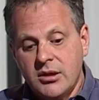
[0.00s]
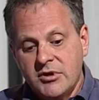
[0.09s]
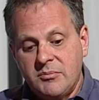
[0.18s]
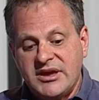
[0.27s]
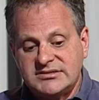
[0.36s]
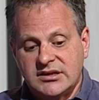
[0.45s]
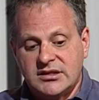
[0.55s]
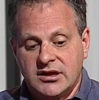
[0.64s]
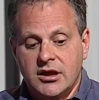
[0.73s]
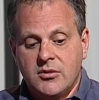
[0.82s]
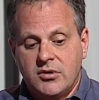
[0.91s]
But
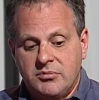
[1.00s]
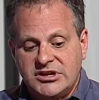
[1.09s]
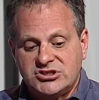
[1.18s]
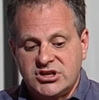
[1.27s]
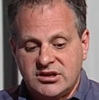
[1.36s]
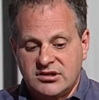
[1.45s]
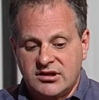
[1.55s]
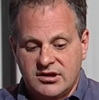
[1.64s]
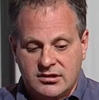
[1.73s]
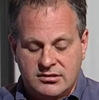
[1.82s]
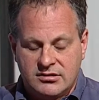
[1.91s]
basically, we're pinching
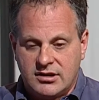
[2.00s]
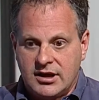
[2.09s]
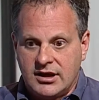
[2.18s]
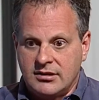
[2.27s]
the